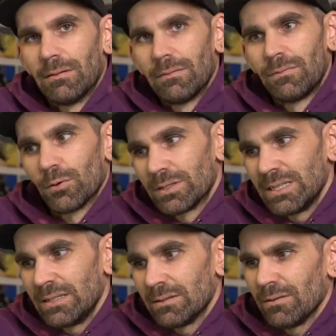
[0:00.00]

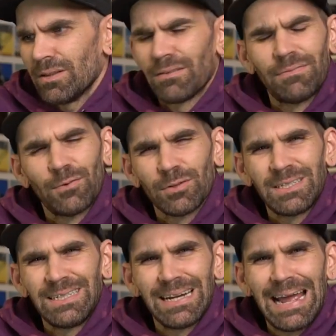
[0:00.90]
14. Were they
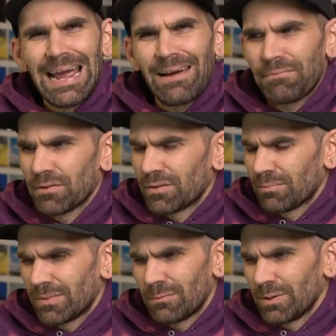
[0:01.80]
14 and a half or
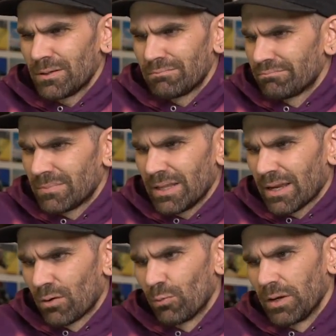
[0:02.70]
something weird? They're like
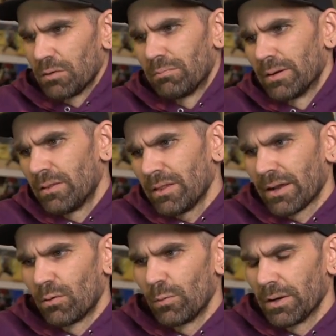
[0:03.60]
a weird
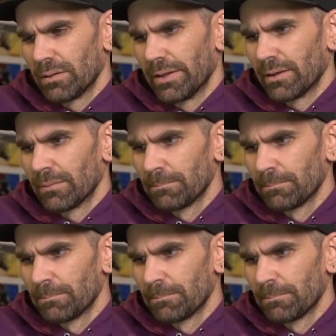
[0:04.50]
length.